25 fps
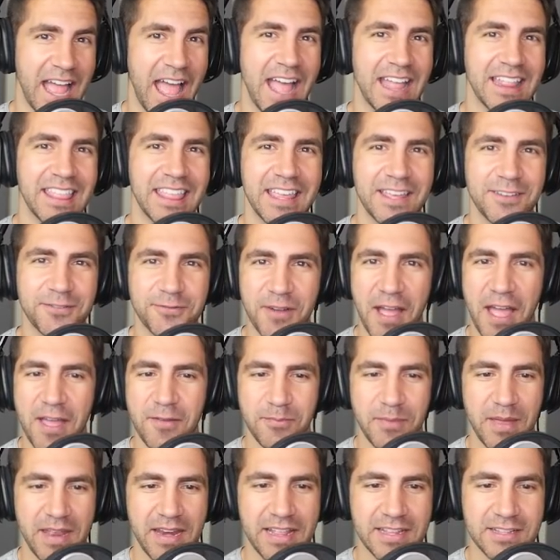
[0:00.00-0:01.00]
I think in five
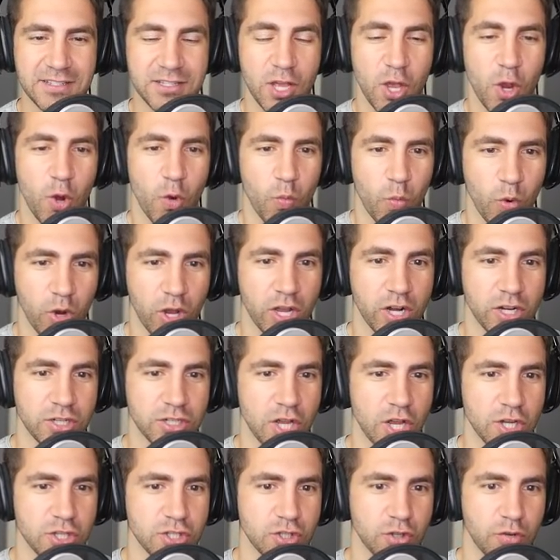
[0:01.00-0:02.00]
minutes, we're gonna
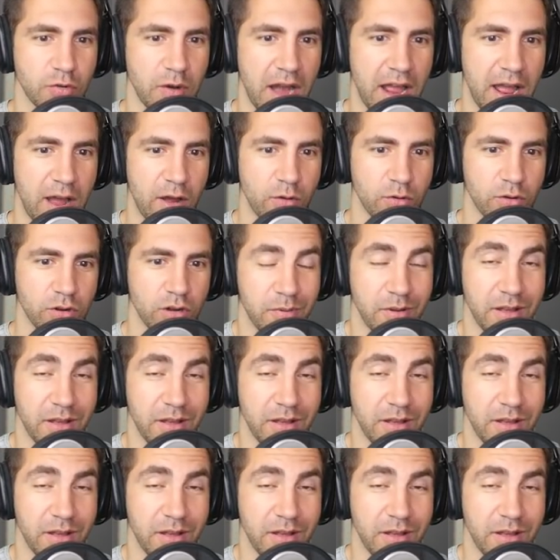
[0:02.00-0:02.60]
touch the ground,